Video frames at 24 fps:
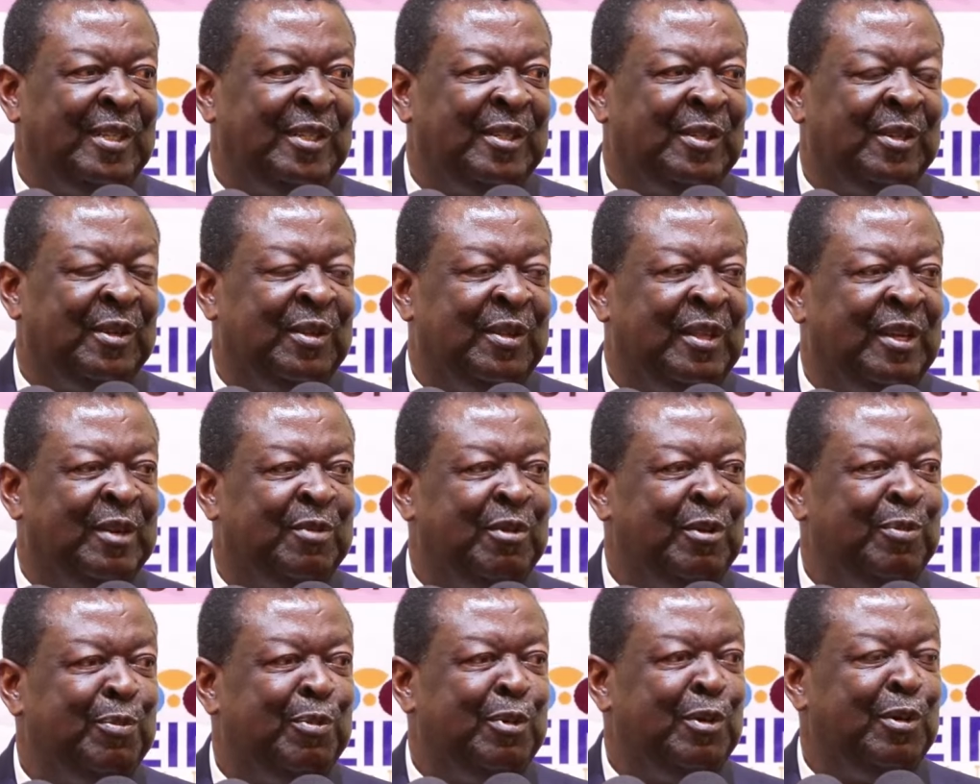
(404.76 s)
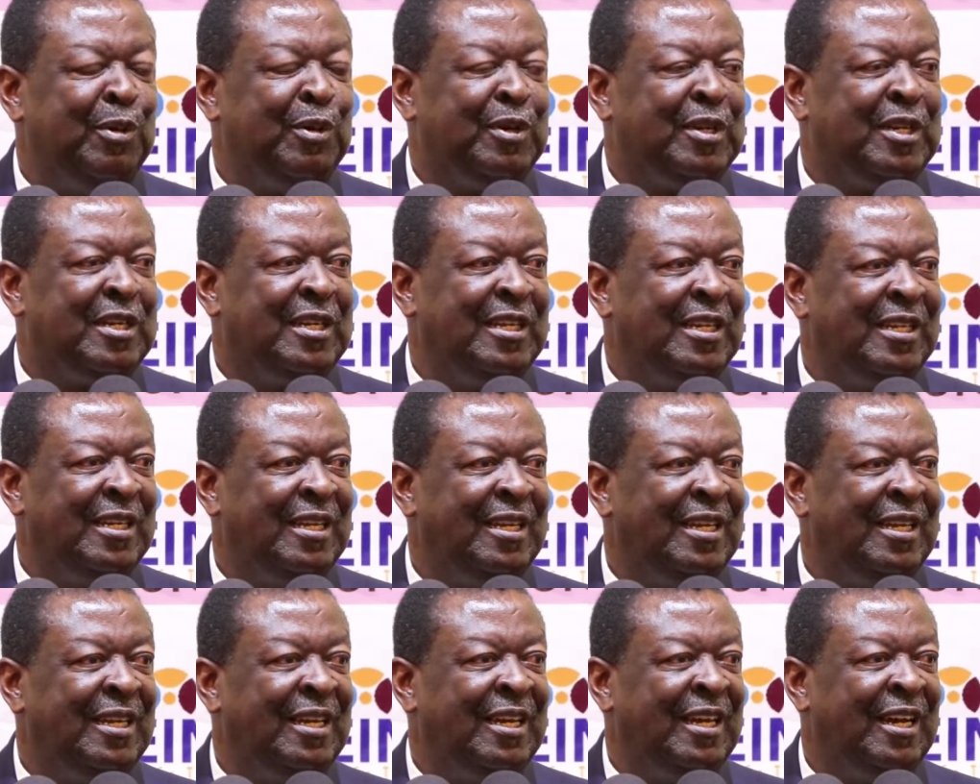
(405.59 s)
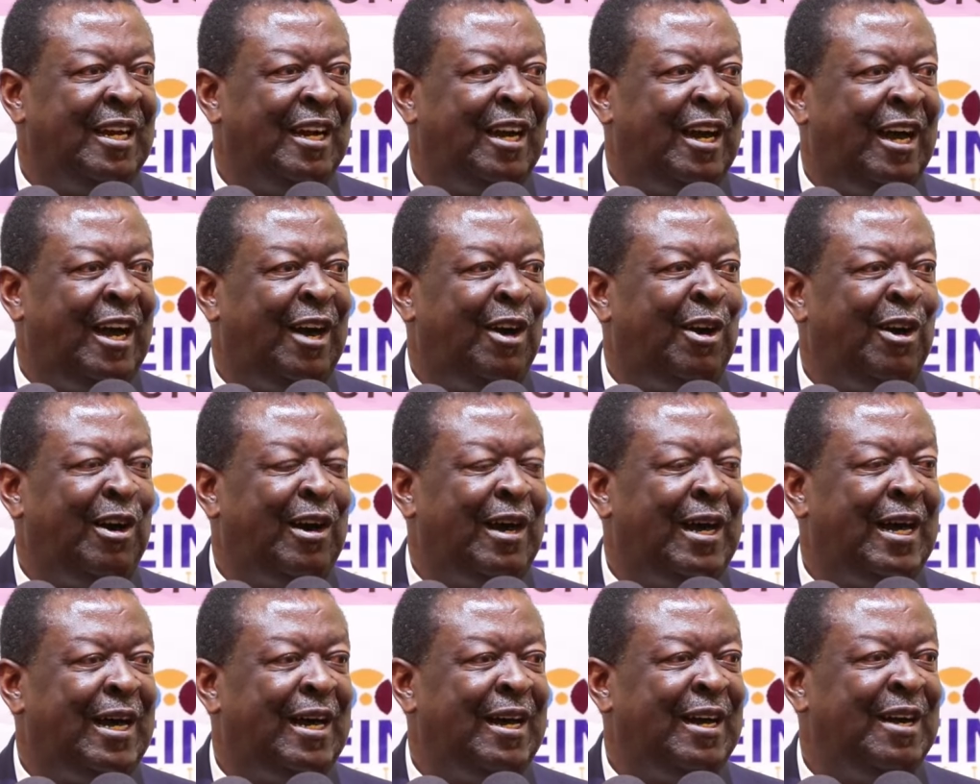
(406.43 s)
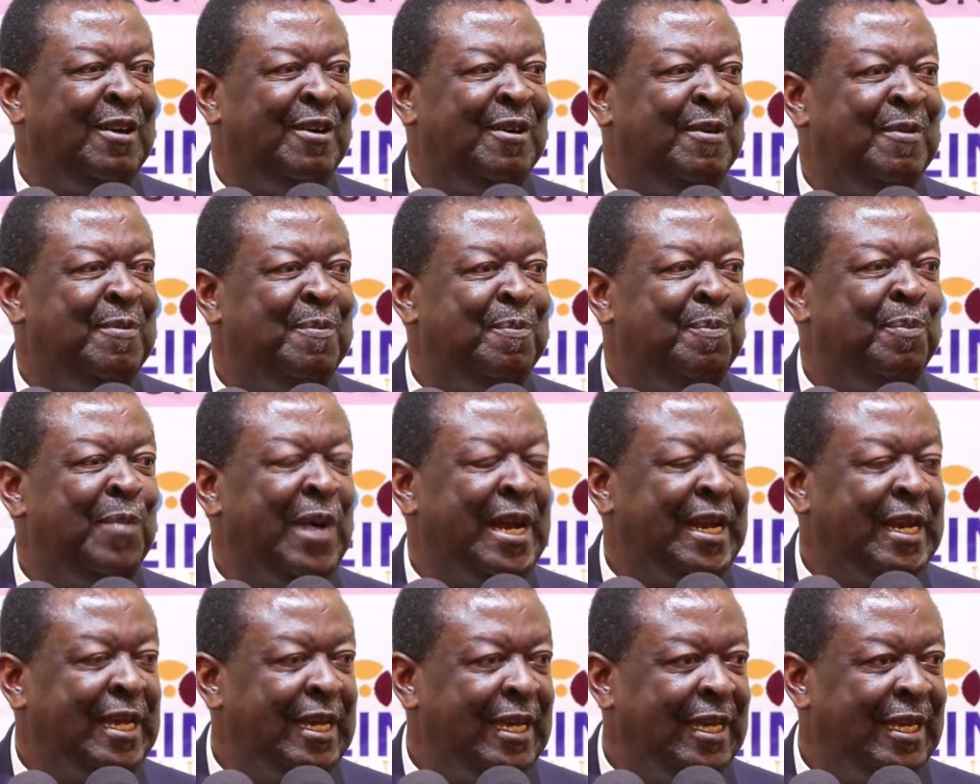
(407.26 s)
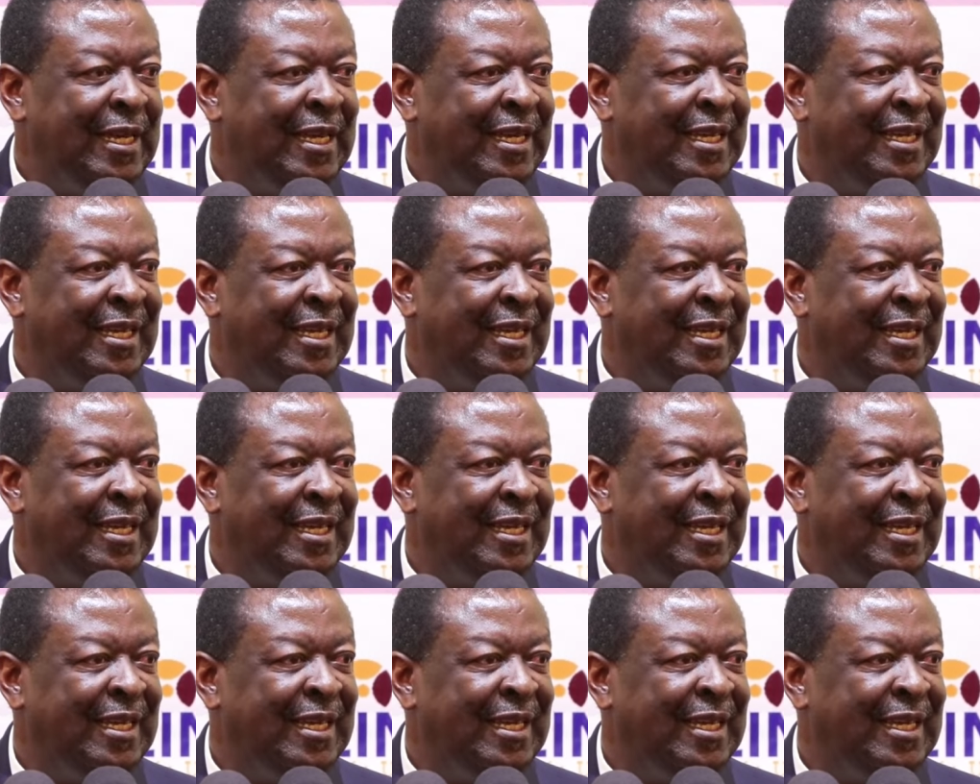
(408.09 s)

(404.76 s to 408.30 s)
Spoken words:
so that we put our money